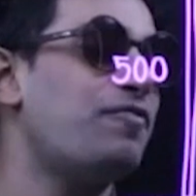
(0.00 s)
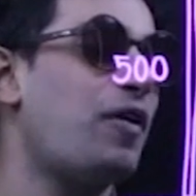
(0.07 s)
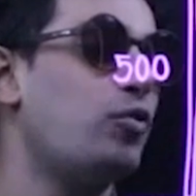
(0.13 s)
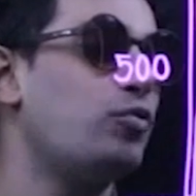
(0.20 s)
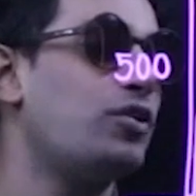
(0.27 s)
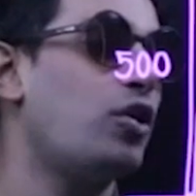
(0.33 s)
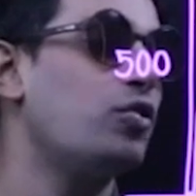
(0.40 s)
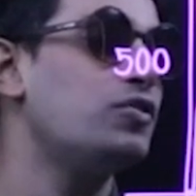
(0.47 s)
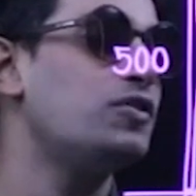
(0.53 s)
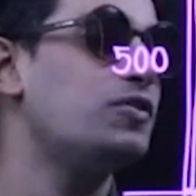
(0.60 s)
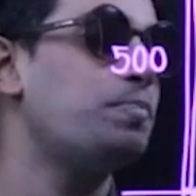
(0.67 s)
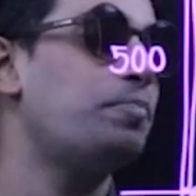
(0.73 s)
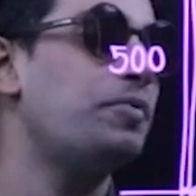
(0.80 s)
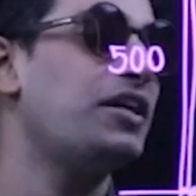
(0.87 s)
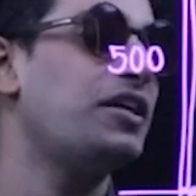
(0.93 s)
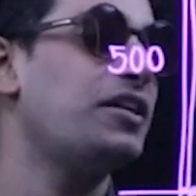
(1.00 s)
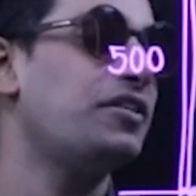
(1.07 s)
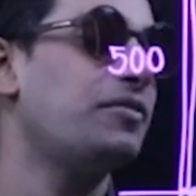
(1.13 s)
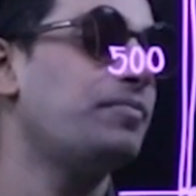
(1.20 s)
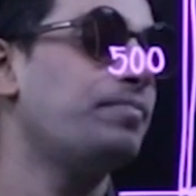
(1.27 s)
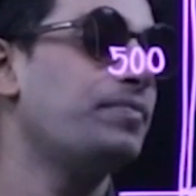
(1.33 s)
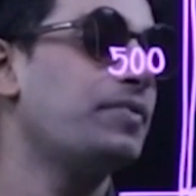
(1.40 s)
found out
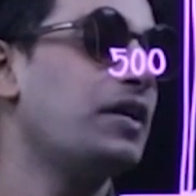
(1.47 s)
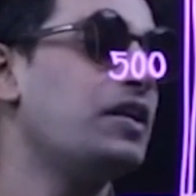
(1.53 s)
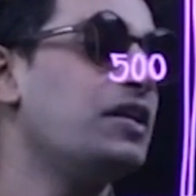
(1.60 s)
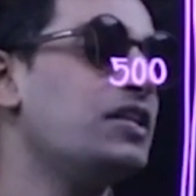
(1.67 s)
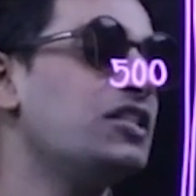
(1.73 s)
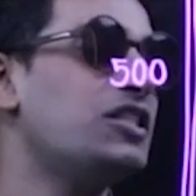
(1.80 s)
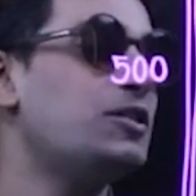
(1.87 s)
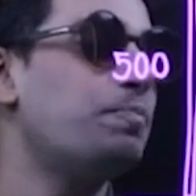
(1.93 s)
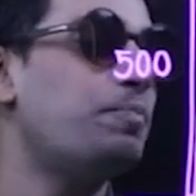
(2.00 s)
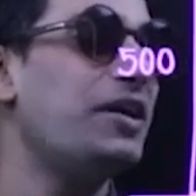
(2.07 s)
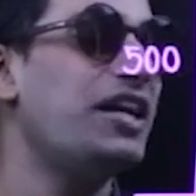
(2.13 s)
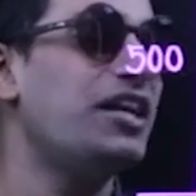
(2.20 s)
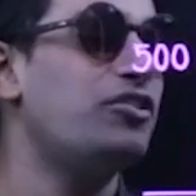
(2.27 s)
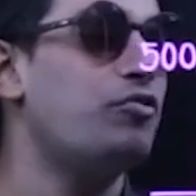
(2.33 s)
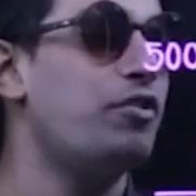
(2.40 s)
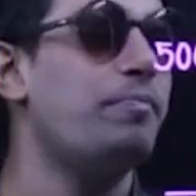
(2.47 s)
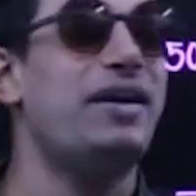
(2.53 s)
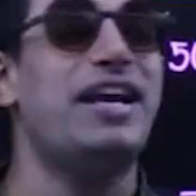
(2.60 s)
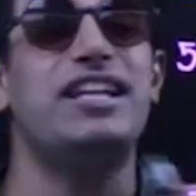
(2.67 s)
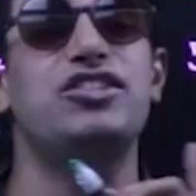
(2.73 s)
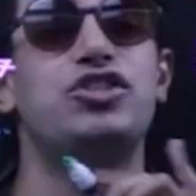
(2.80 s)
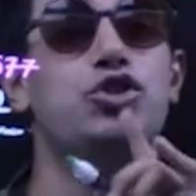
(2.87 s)
speed. Speed
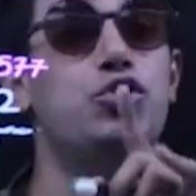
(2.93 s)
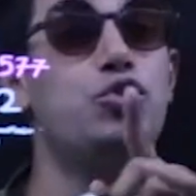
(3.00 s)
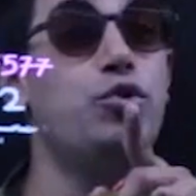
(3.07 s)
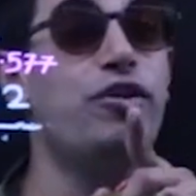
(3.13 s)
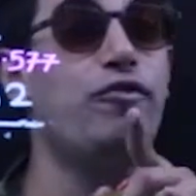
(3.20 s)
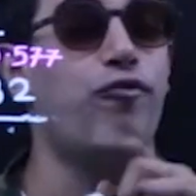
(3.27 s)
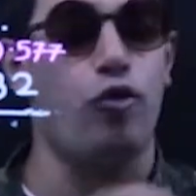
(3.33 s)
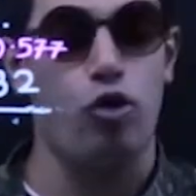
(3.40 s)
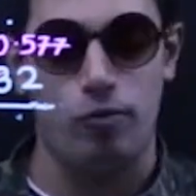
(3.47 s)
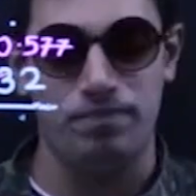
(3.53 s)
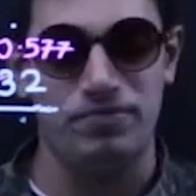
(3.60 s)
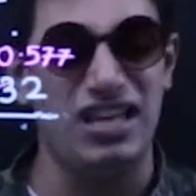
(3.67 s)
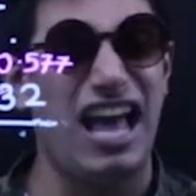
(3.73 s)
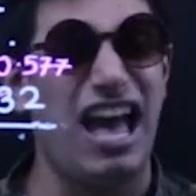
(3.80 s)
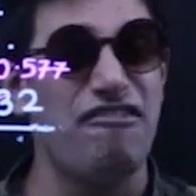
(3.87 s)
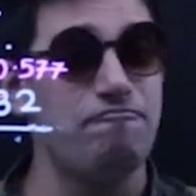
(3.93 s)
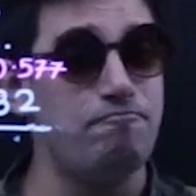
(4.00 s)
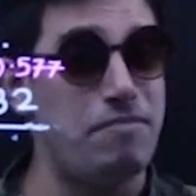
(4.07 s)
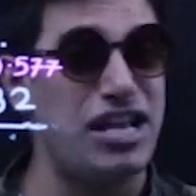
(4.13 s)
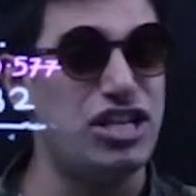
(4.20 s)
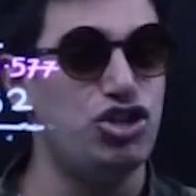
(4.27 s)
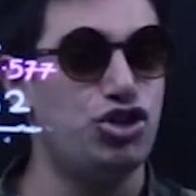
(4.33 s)
remains uniform, they have
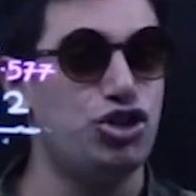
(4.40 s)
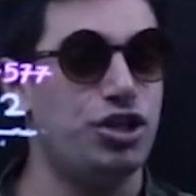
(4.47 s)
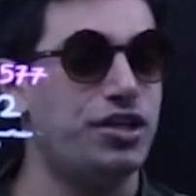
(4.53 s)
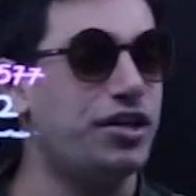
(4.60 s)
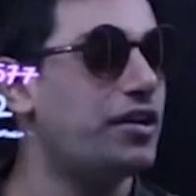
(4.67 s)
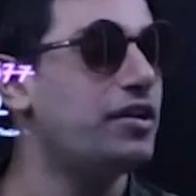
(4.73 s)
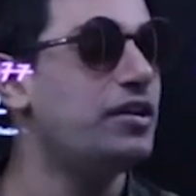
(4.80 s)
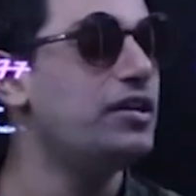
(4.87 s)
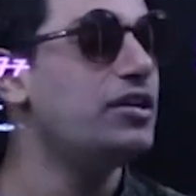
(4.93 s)
mentioned.